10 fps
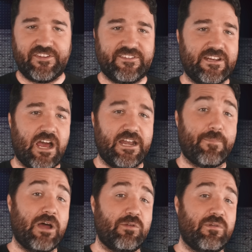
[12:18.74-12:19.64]
sixty-nine,
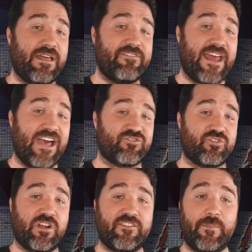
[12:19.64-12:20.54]
Apollo eleven
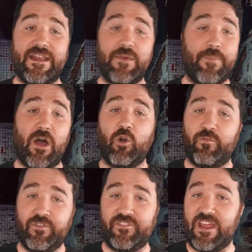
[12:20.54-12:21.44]
astronauts made a
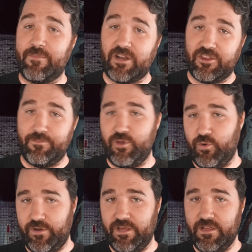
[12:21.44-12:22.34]
powerful statement on the
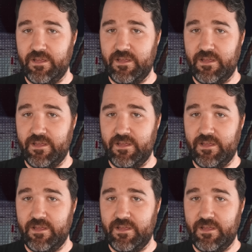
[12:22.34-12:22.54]
moon.